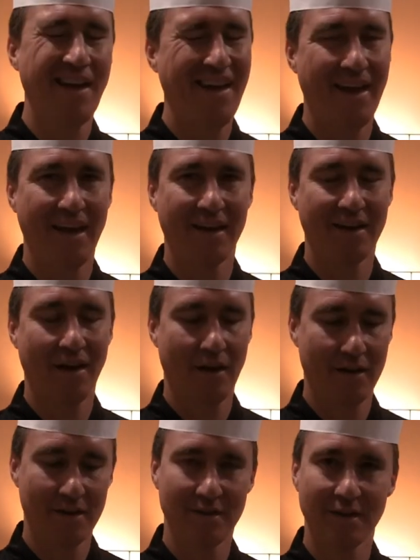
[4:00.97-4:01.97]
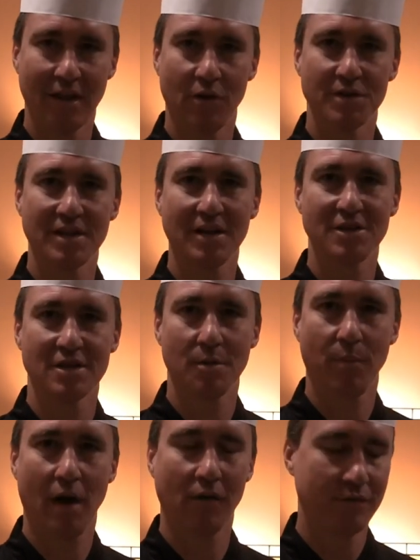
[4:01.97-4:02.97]
And it's not just
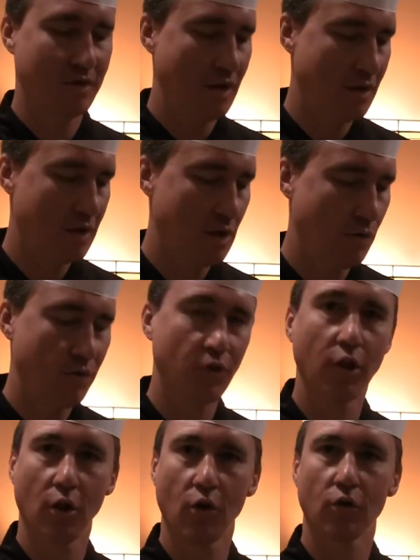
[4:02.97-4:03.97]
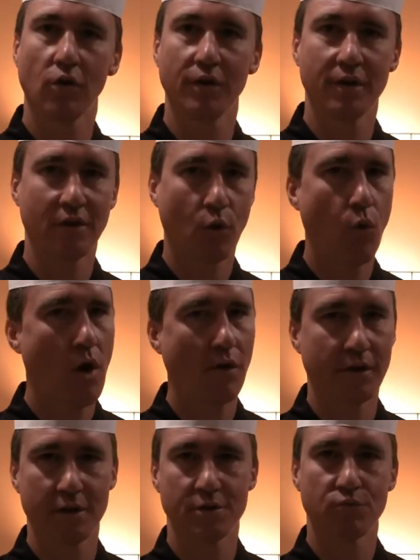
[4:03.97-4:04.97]
about the local, the
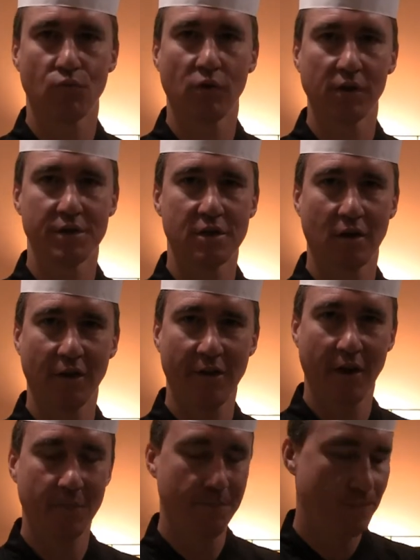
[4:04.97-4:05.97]
quality is really certainly there.